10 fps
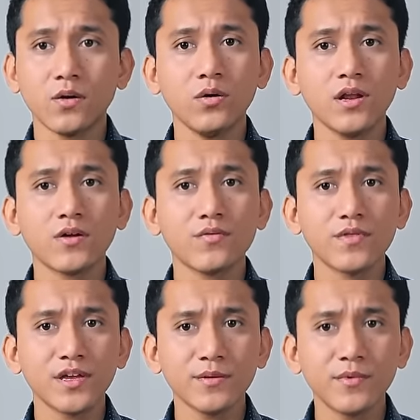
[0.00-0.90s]
All I could
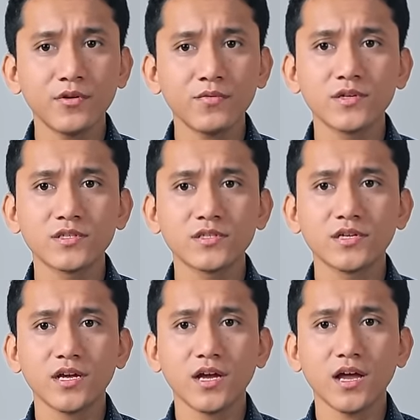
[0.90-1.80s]
think about was
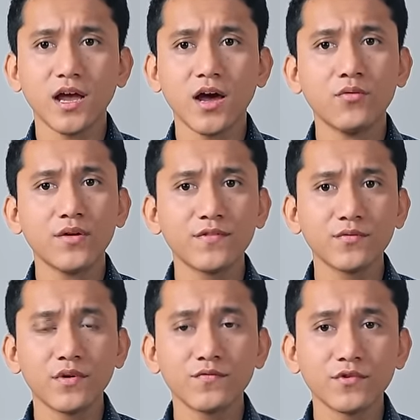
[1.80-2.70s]
how
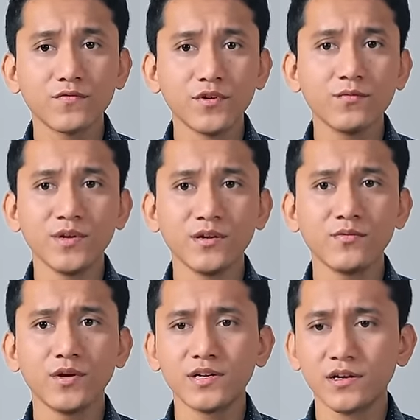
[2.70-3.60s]
everyone would view me
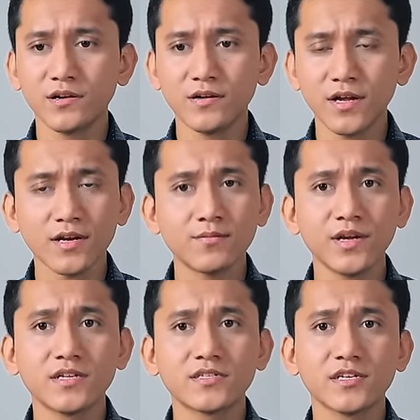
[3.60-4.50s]
when they learned I'd
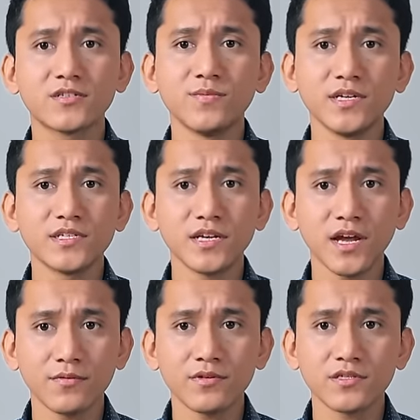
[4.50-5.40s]
made such basic
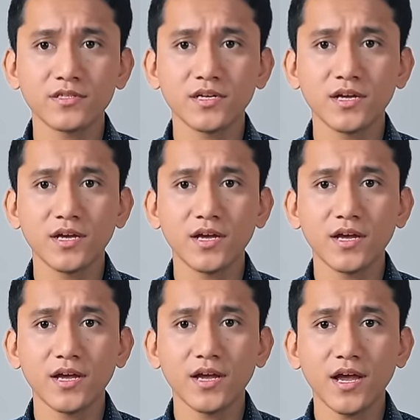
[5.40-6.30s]
errors,
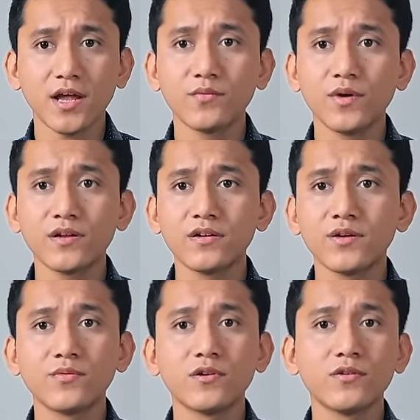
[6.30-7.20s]
and whether
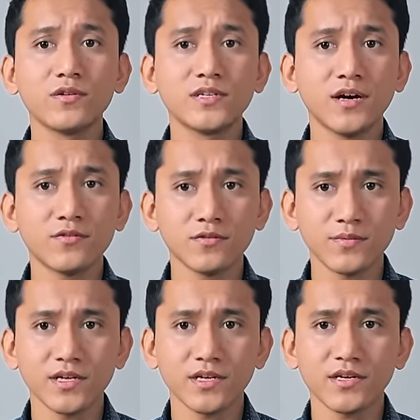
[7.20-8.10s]
they would look down on
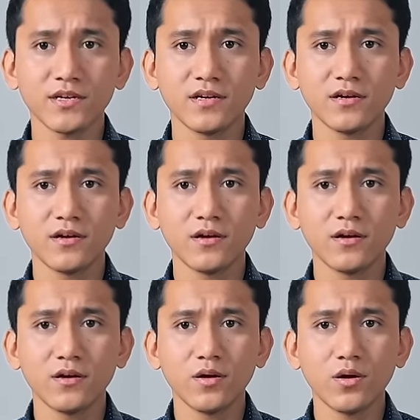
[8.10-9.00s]
me
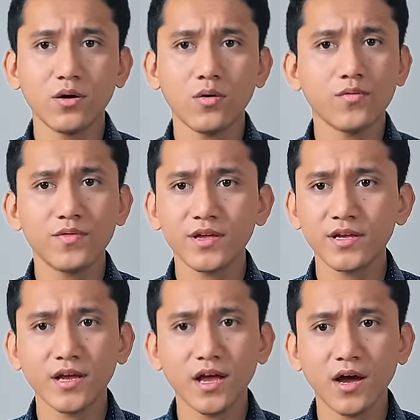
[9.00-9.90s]
or
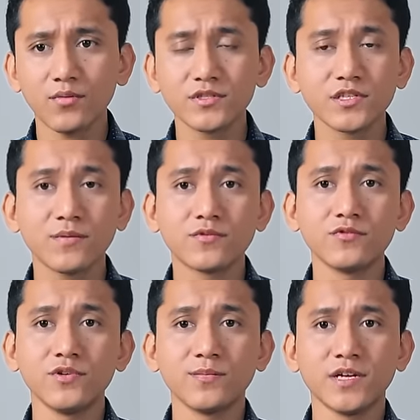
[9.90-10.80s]
think I wasn't up to
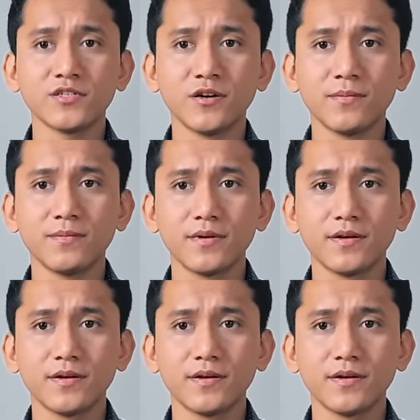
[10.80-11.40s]
doing my job.